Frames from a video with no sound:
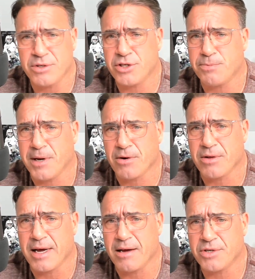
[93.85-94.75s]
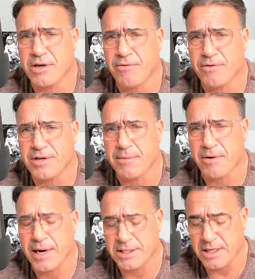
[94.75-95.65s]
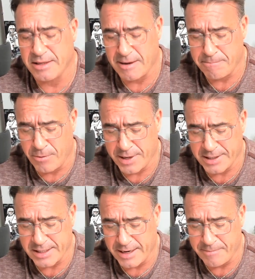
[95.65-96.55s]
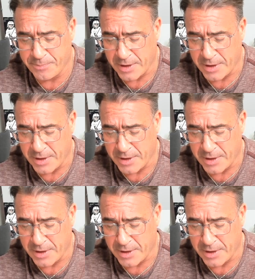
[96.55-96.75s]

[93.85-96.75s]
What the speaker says: was Speaker of the House there for Democrats at that point in time.